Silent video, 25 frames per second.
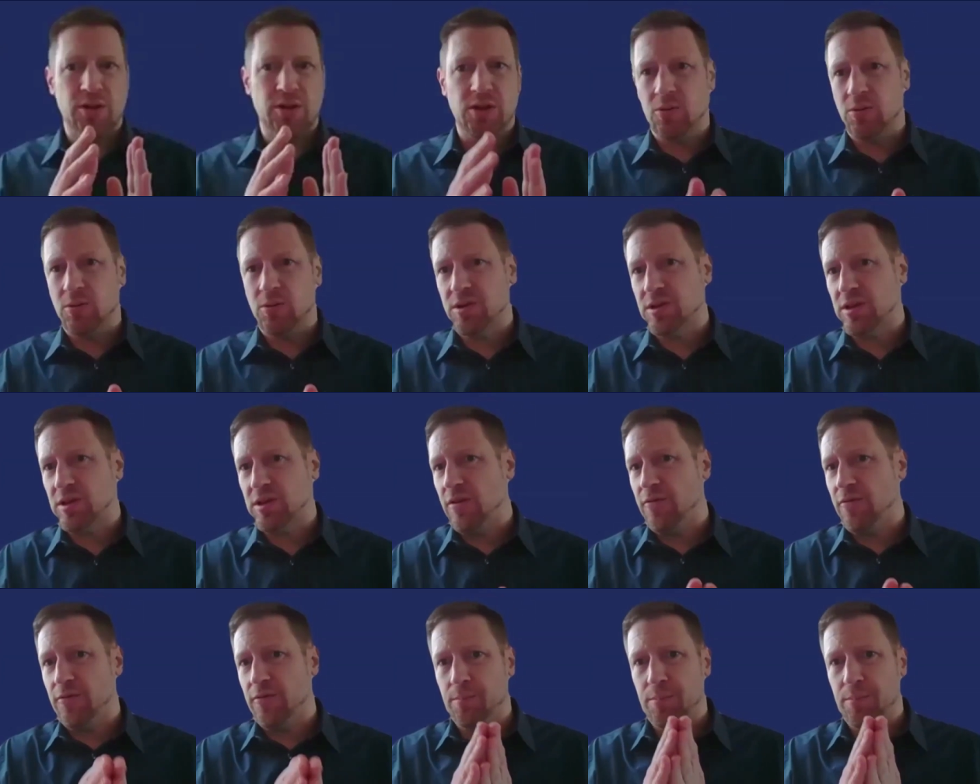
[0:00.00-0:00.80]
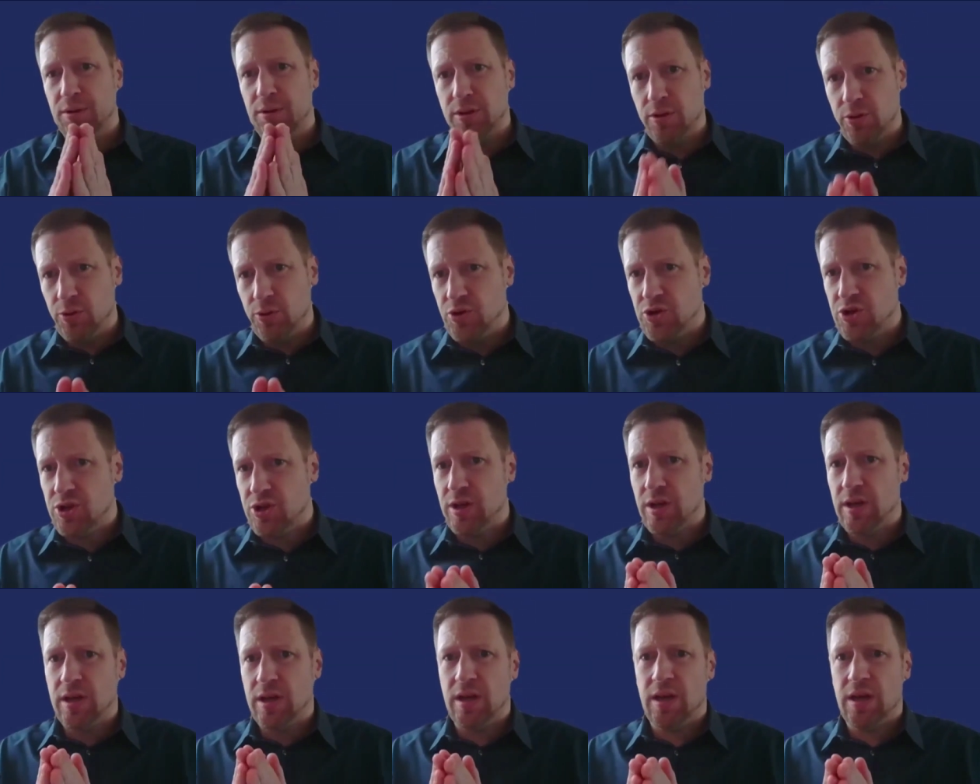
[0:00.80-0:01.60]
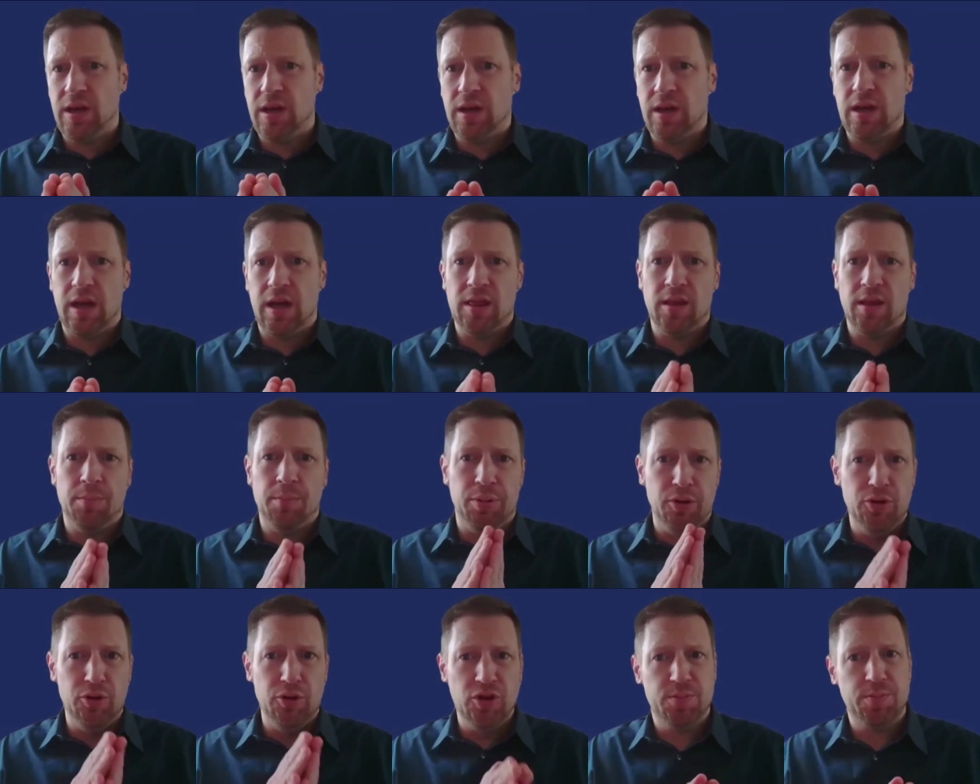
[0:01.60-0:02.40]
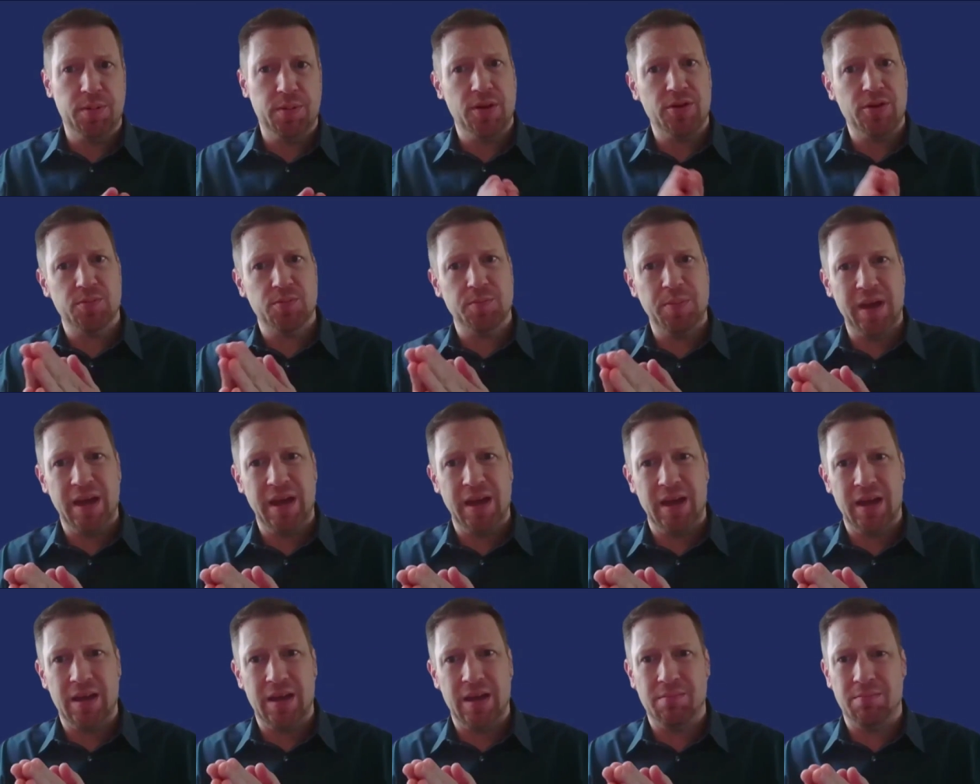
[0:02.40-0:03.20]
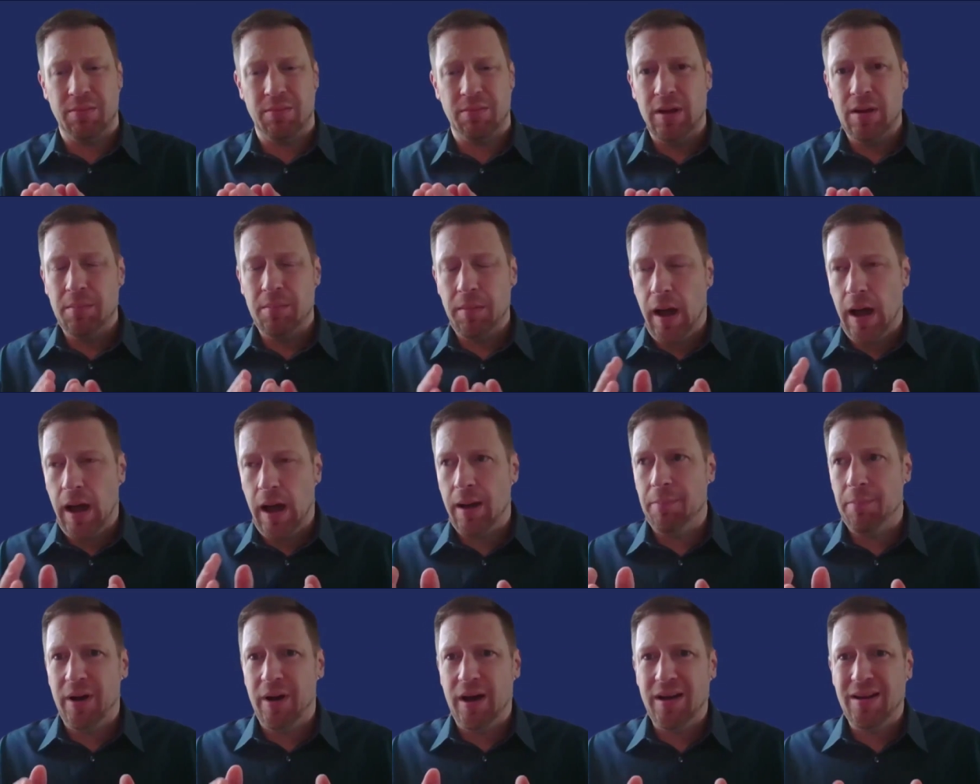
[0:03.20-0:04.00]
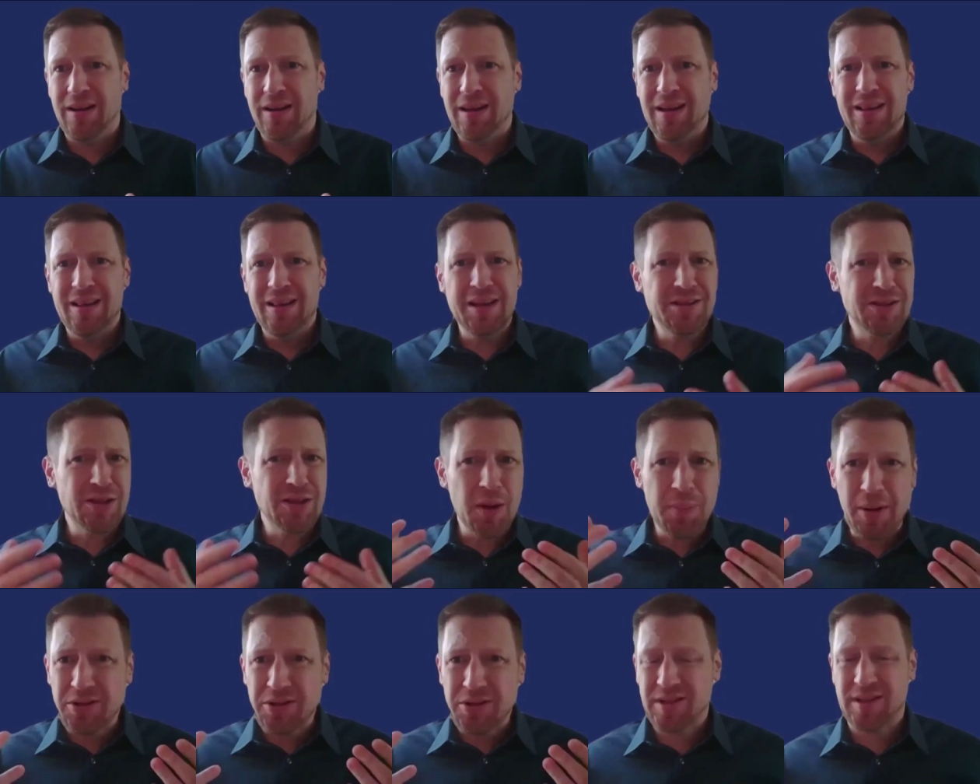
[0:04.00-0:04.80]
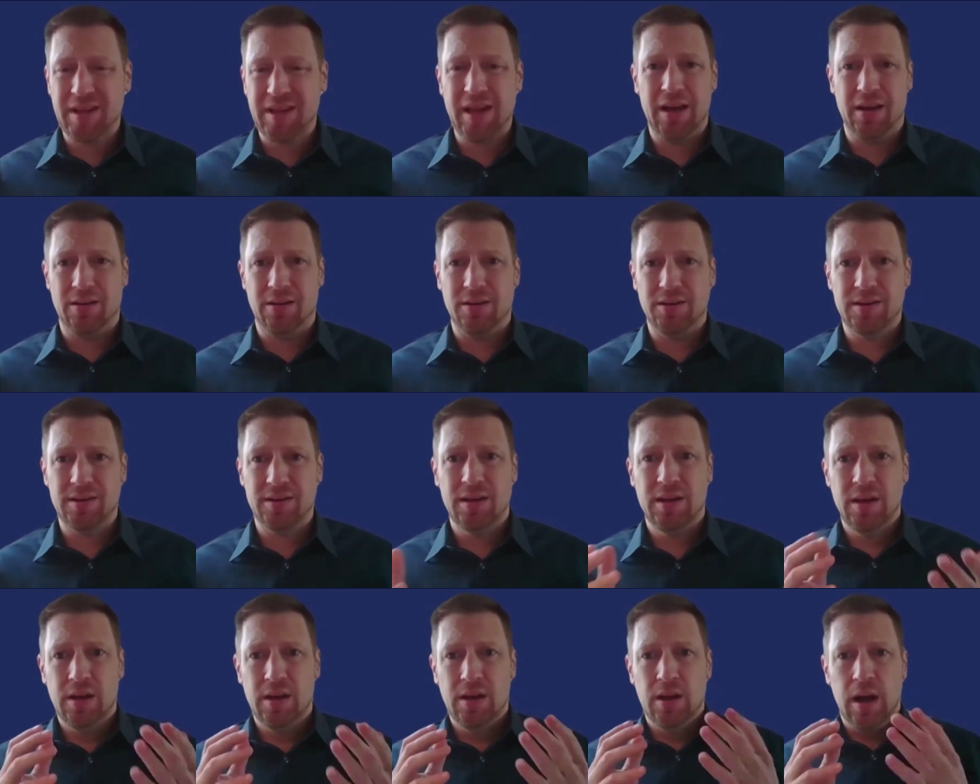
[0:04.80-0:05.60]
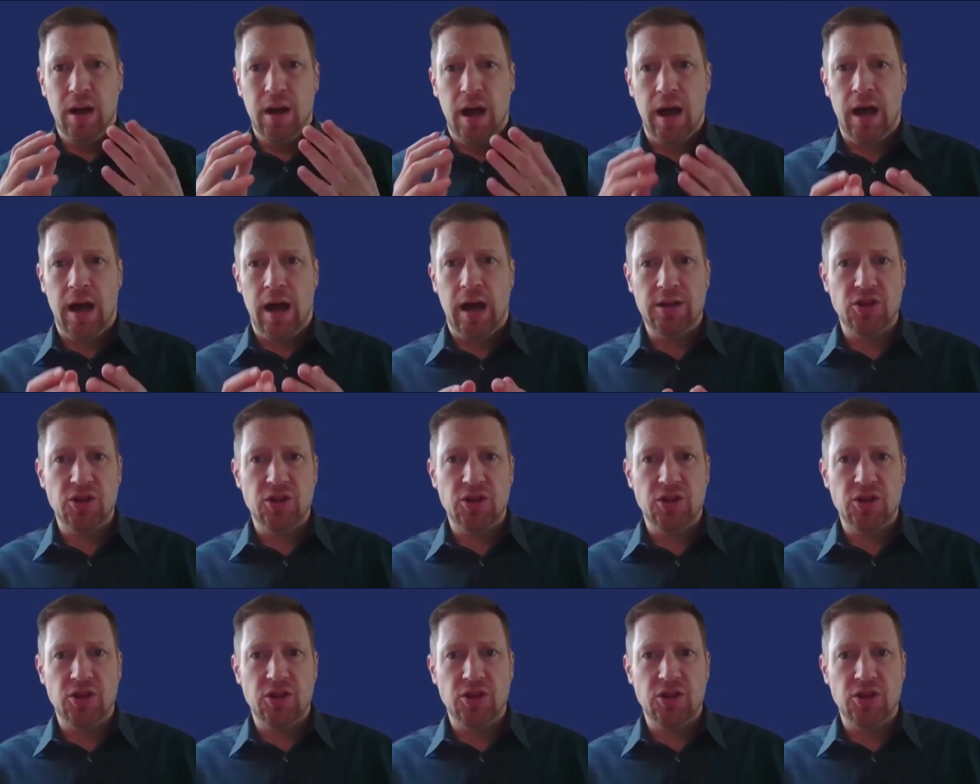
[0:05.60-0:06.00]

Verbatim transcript: doing stuff for Belushi and the Blues Brothers band. Uh, but let's talk about sales. Sure. Uh,